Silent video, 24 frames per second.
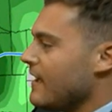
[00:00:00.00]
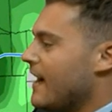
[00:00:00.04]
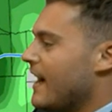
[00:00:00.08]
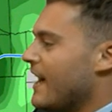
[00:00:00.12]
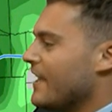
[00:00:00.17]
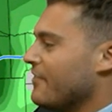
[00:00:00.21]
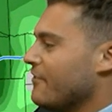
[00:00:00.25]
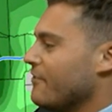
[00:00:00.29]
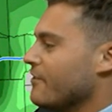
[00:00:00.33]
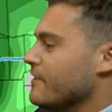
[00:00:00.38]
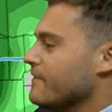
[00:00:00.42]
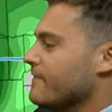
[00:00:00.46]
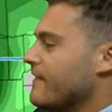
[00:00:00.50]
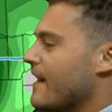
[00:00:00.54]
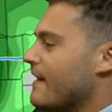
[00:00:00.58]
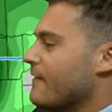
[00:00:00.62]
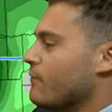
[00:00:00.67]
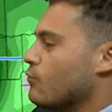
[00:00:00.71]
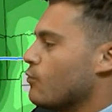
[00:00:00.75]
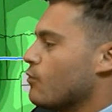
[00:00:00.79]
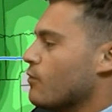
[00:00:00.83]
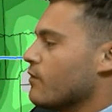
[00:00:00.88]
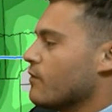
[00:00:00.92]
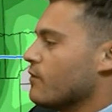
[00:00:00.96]

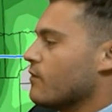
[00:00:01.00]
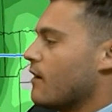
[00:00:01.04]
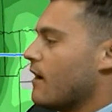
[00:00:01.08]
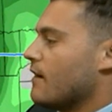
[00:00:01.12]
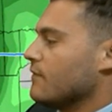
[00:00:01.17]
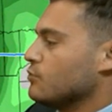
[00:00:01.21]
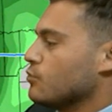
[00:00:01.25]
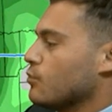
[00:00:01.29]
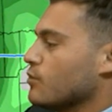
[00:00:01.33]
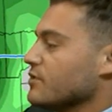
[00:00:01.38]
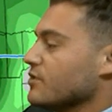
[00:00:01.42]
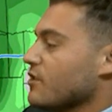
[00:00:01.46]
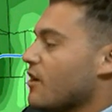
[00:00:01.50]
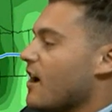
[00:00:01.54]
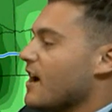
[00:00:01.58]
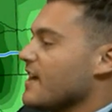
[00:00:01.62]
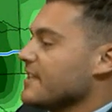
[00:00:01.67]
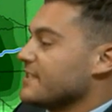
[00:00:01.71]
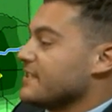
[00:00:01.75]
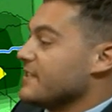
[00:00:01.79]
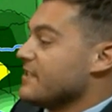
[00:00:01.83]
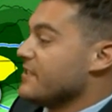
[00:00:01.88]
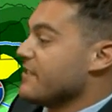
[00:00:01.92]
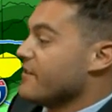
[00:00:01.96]
I-35 corridor off towards
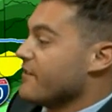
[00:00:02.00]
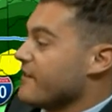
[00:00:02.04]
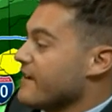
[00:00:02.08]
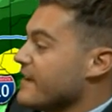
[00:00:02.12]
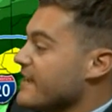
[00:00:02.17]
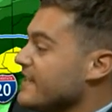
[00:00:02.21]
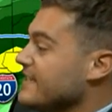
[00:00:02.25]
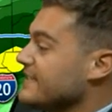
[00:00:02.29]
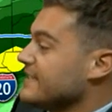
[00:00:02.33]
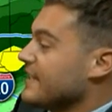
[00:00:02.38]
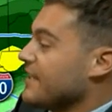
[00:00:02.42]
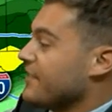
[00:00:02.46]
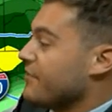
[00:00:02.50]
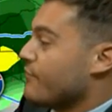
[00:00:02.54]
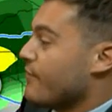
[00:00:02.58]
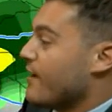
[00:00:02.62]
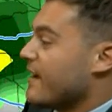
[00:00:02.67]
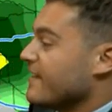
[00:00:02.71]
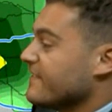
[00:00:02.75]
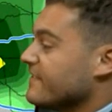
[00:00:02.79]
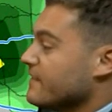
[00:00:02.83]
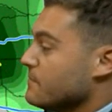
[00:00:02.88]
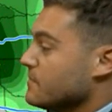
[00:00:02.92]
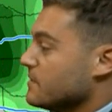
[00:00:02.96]
Austin, there is a
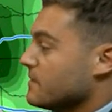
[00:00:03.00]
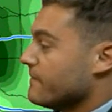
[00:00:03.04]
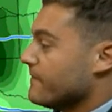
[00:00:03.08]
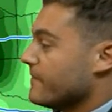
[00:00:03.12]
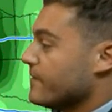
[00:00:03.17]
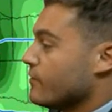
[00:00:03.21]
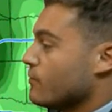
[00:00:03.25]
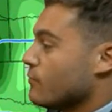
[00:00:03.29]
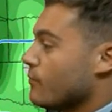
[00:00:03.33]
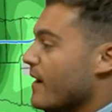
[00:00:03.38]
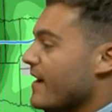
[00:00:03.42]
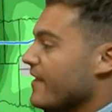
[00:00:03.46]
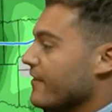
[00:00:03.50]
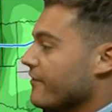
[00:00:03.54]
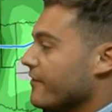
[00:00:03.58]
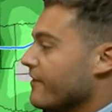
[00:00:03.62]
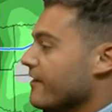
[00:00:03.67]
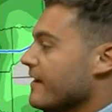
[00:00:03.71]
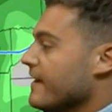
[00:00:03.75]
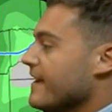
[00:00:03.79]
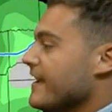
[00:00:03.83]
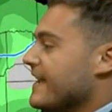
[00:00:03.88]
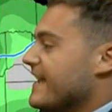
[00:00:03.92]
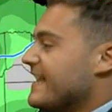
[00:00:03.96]
threat of some severe
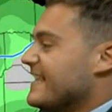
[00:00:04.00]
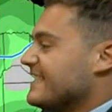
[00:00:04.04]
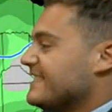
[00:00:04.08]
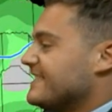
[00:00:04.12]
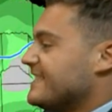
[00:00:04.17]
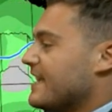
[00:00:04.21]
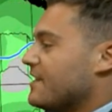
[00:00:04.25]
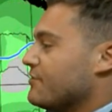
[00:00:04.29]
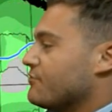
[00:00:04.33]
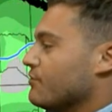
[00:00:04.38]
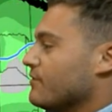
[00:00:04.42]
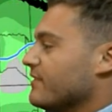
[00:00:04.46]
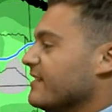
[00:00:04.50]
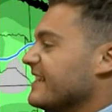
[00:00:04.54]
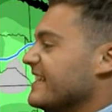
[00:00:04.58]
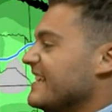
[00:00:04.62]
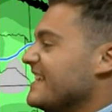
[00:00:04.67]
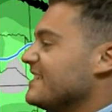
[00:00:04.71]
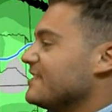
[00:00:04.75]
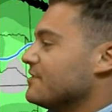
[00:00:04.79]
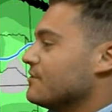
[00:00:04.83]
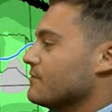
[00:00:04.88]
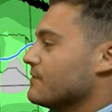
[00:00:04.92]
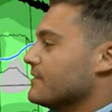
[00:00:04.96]
weather in central and
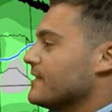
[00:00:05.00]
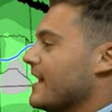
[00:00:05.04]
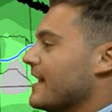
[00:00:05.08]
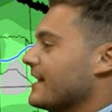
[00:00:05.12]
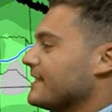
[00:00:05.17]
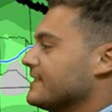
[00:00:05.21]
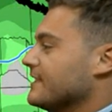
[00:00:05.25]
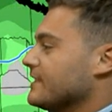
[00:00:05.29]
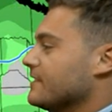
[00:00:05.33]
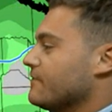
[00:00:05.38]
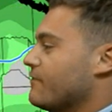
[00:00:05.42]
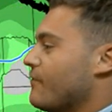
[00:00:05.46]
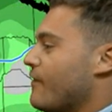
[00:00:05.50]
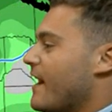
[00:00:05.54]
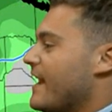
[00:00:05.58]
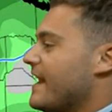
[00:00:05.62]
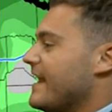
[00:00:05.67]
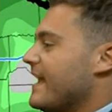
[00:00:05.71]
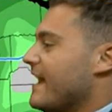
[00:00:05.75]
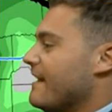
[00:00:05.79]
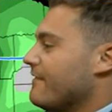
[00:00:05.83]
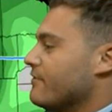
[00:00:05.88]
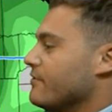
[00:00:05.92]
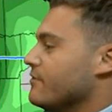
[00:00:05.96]
eastern Texas
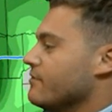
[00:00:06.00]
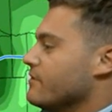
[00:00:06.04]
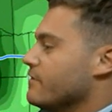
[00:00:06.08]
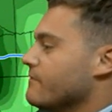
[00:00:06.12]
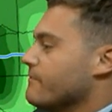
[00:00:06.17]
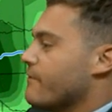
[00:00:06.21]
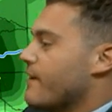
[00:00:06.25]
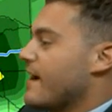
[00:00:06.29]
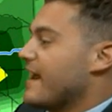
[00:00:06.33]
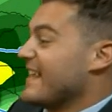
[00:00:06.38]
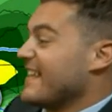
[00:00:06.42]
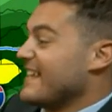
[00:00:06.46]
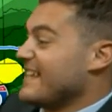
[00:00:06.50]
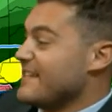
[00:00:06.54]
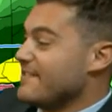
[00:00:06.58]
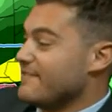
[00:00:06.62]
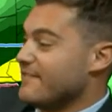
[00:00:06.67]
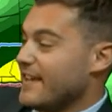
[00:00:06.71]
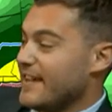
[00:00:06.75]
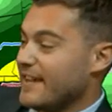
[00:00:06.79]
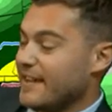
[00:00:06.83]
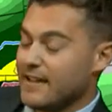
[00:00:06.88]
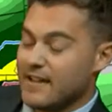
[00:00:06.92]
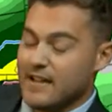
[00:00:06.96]
Friday afternoon and Friday
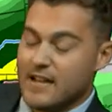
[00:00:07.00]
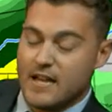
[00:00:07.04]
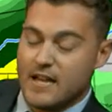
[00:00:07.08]
evening.